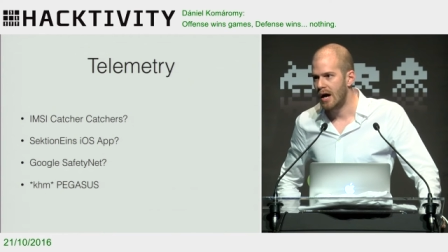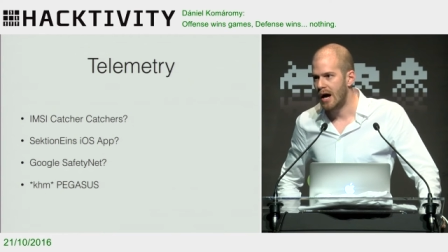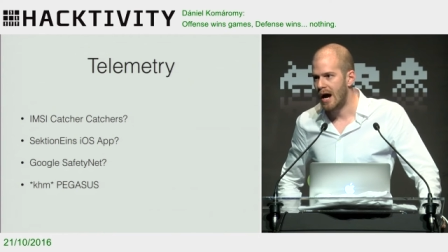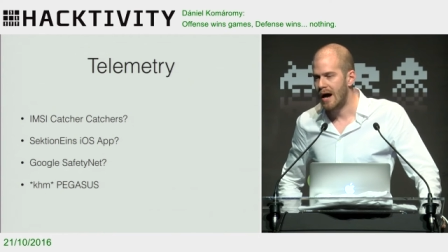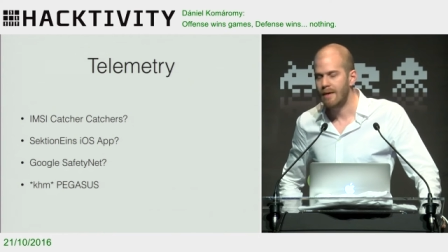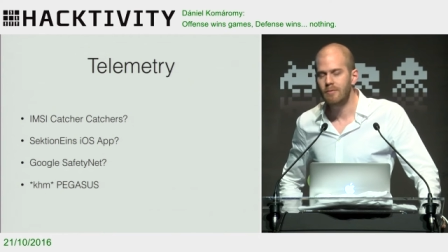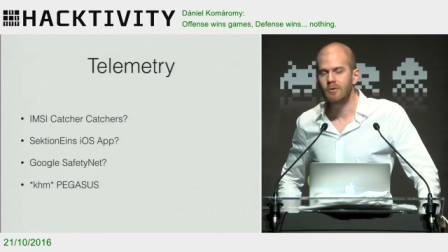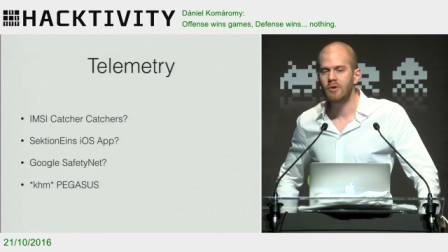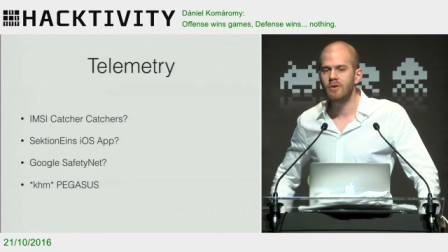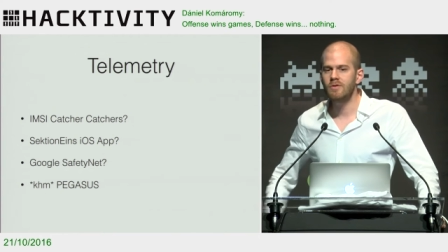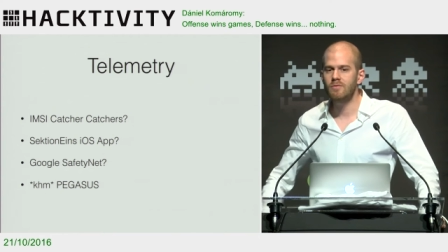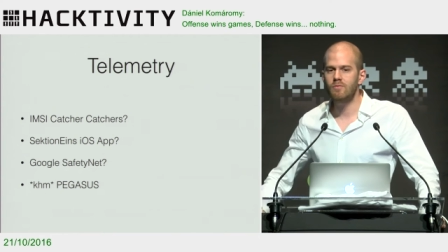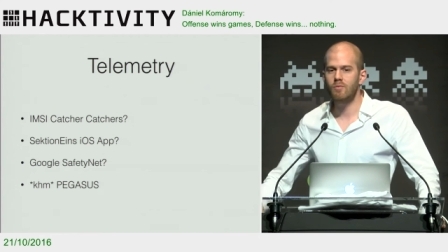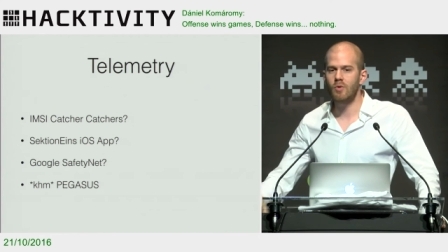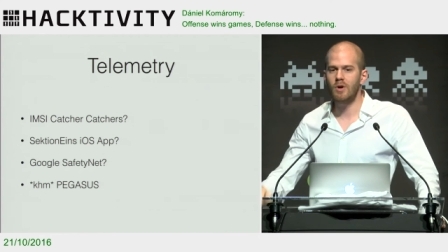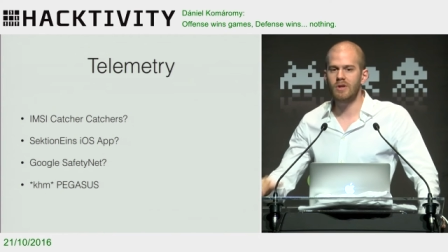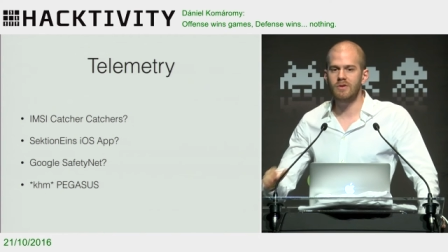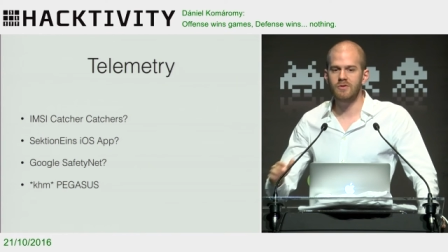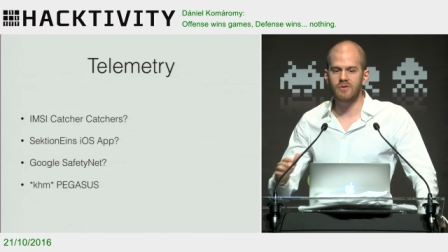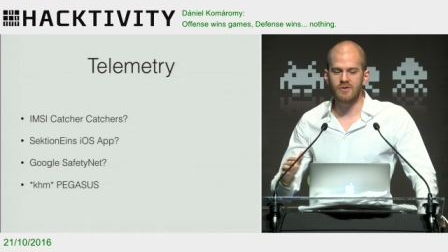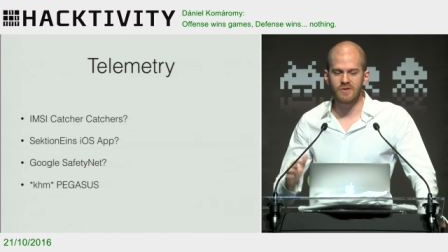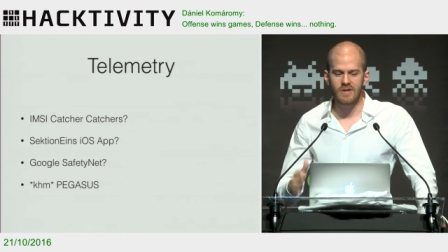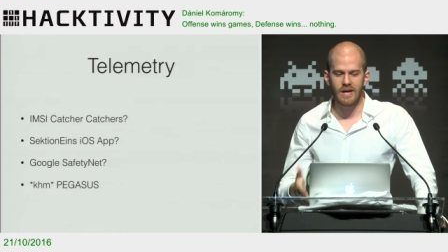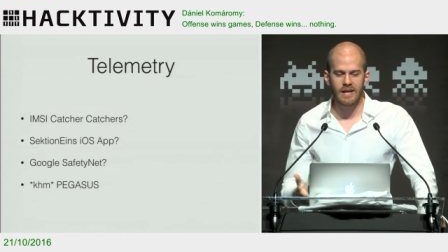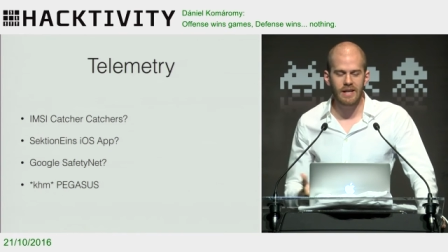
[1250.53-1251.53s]
I wouldn't want
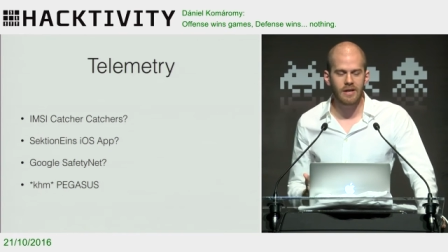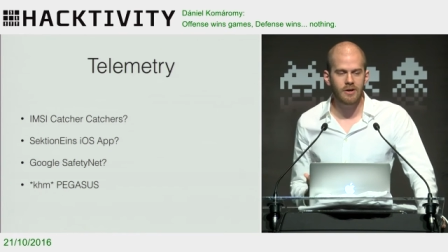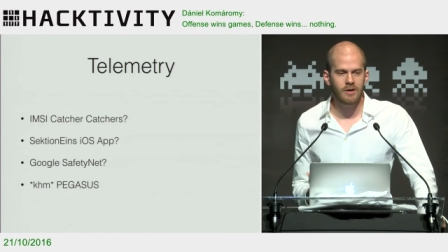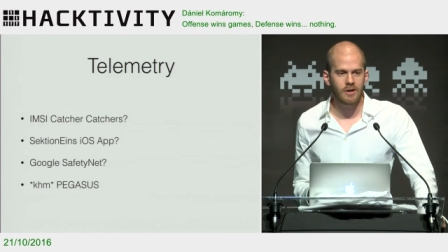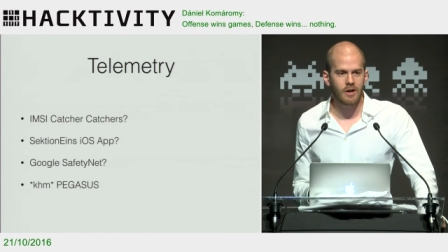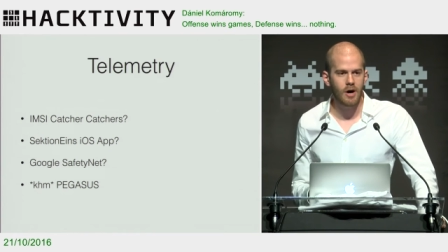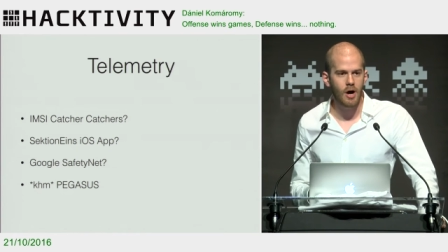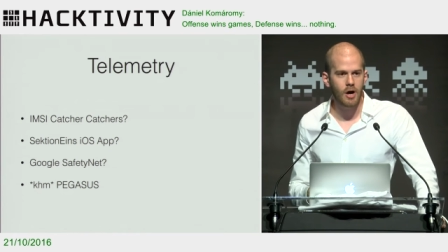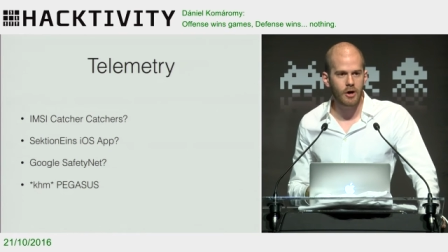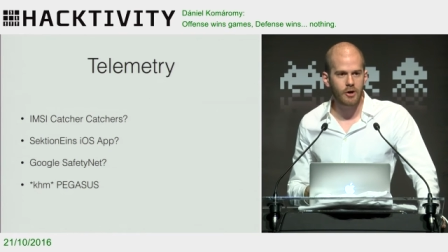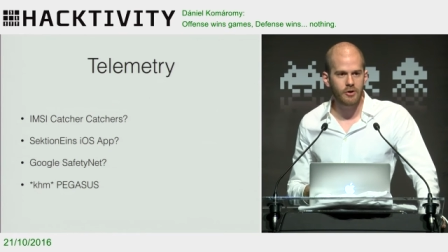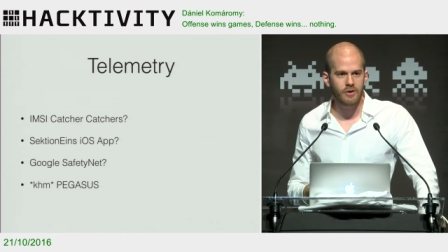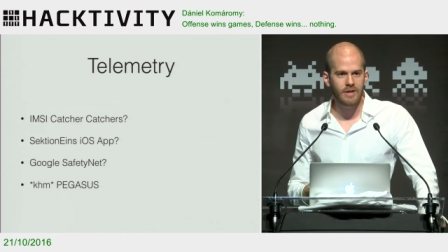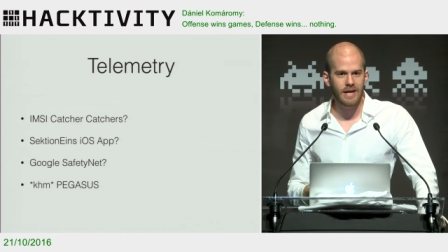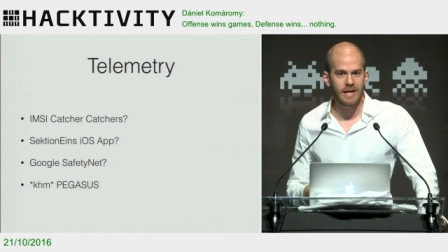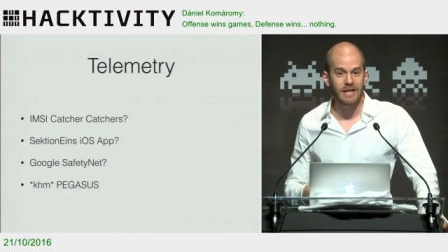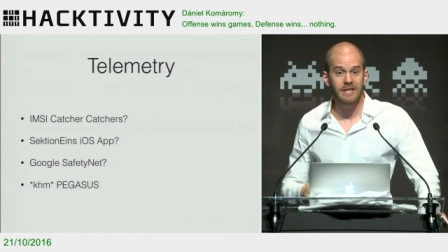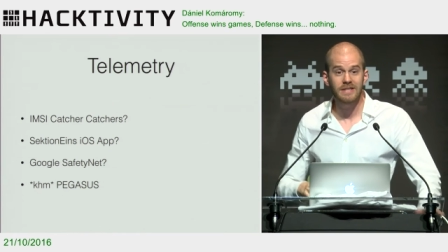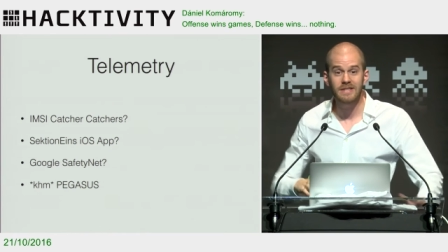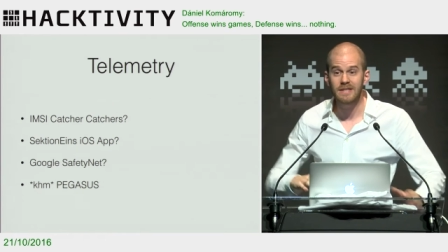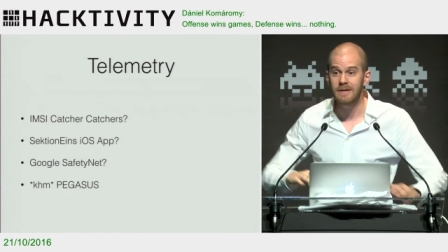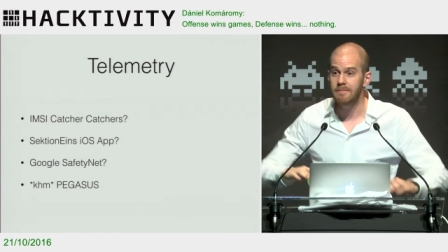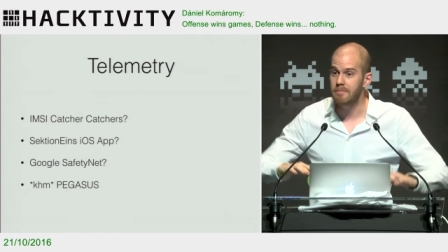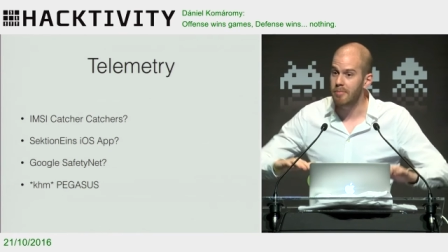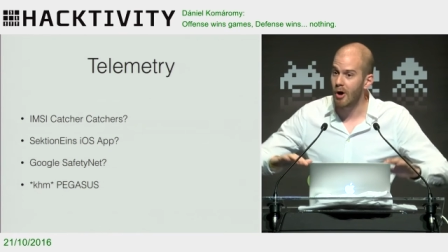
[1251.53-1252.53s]
to stand here and argue that
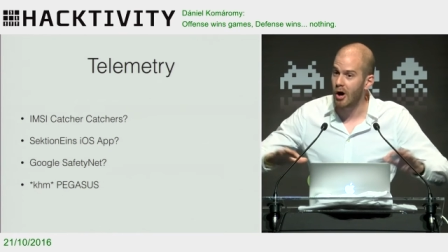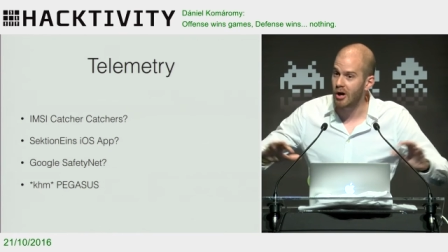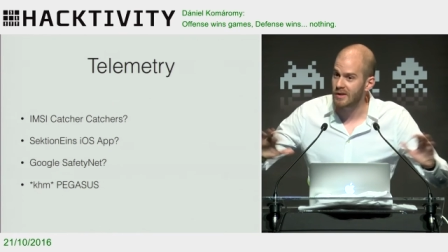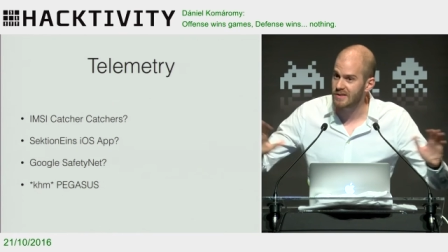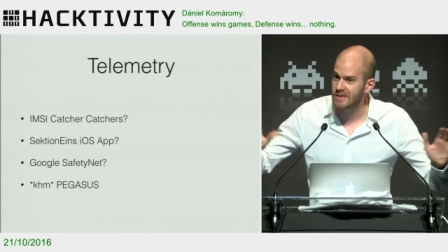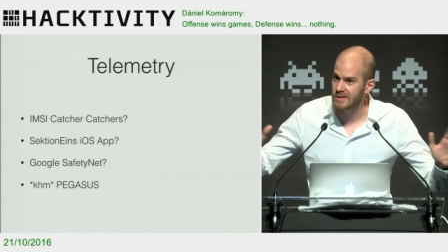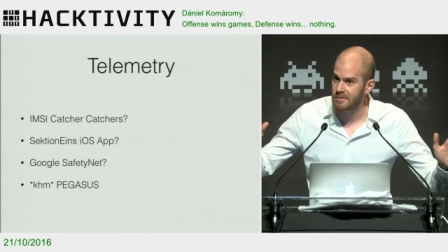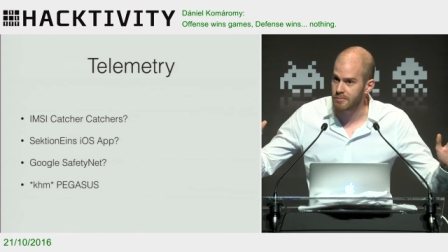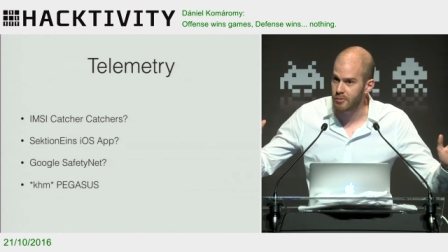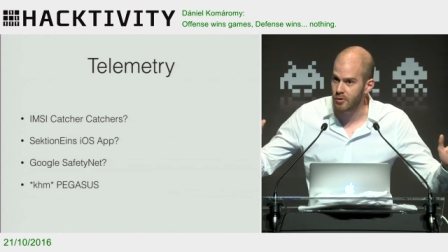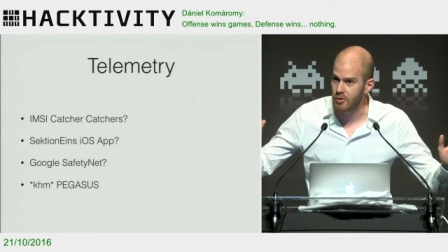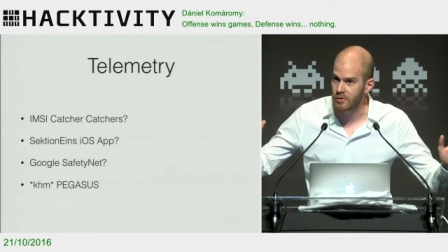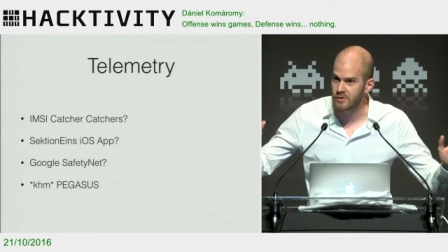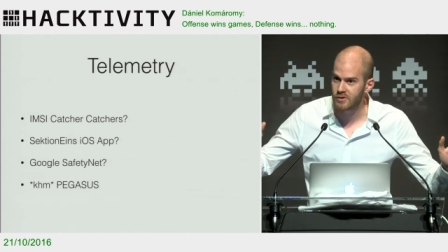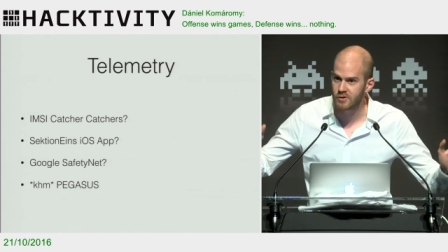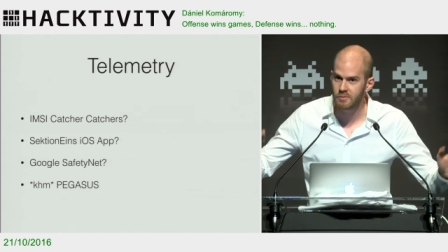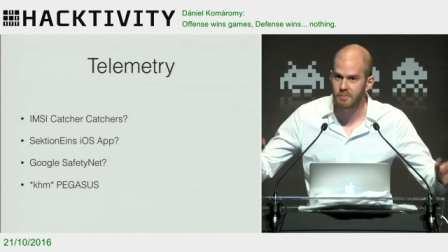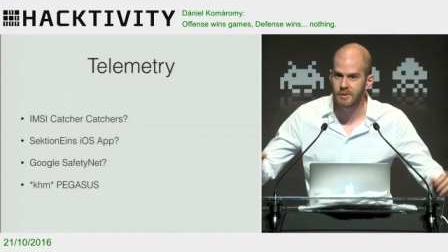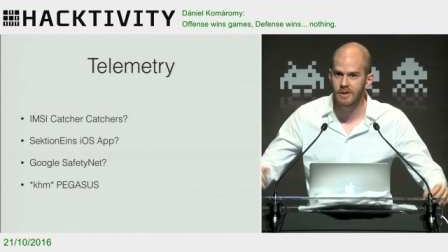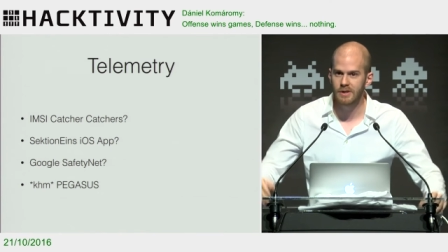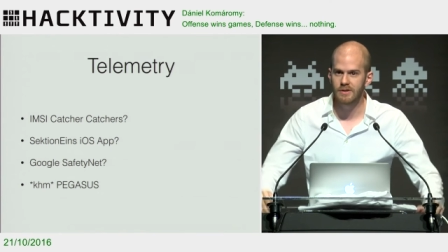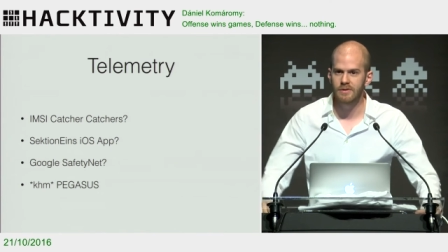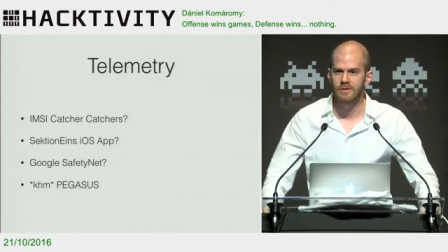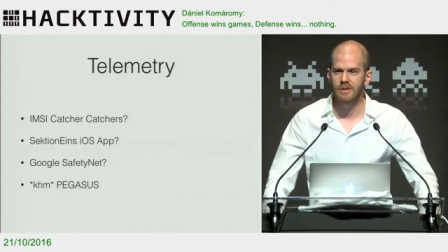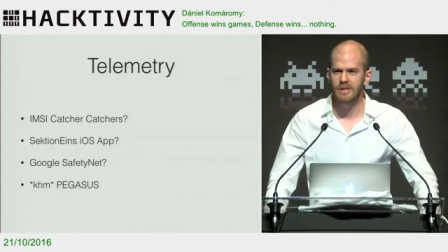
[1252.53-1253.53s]
it's impossible to
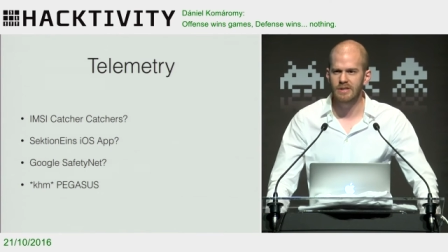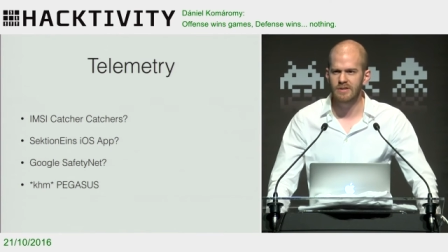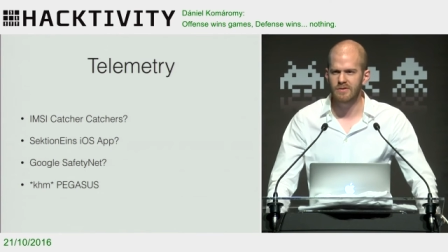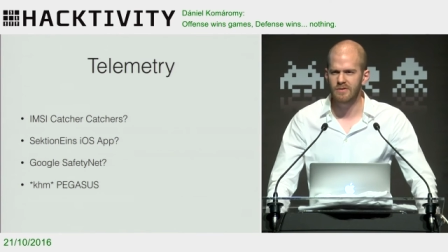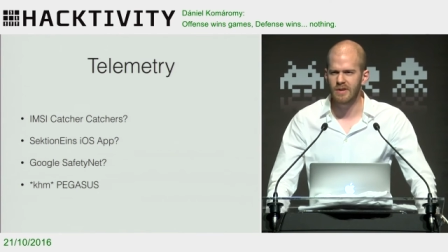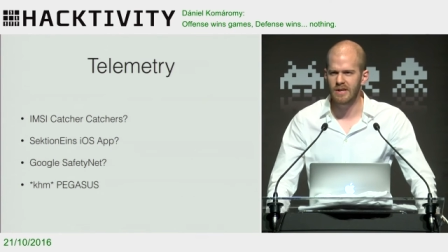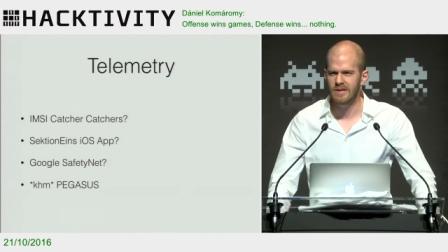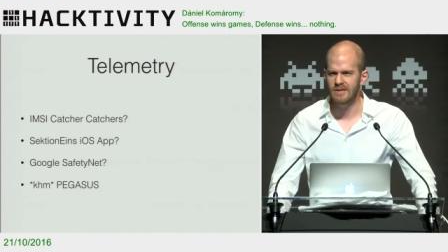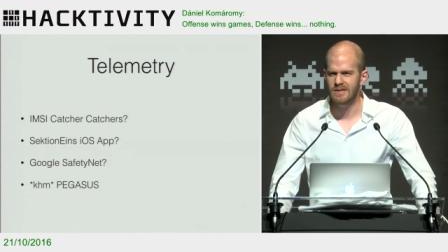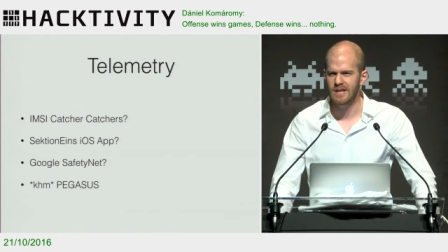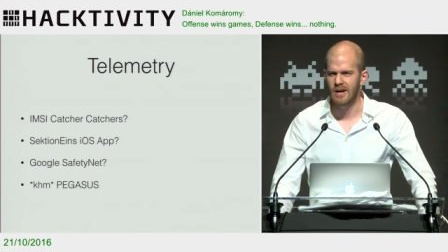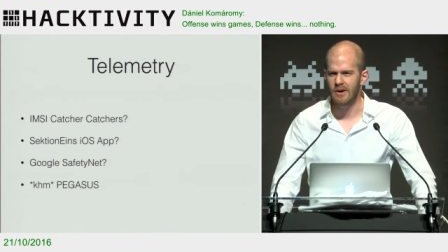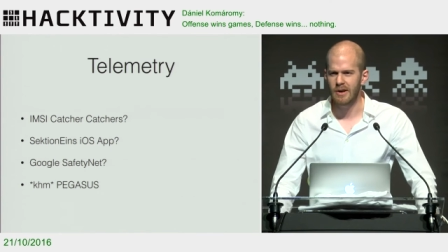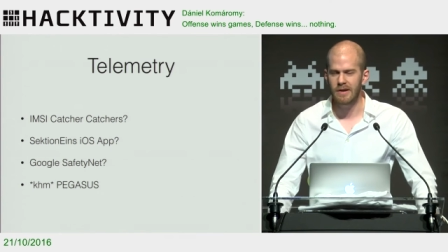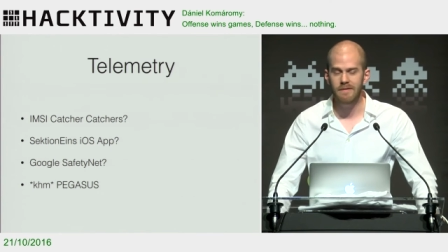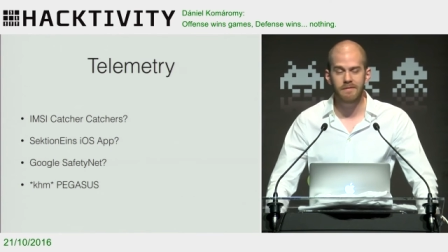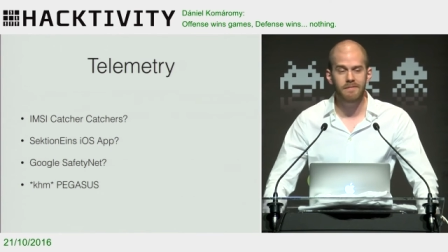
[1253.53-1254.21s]
build these things out.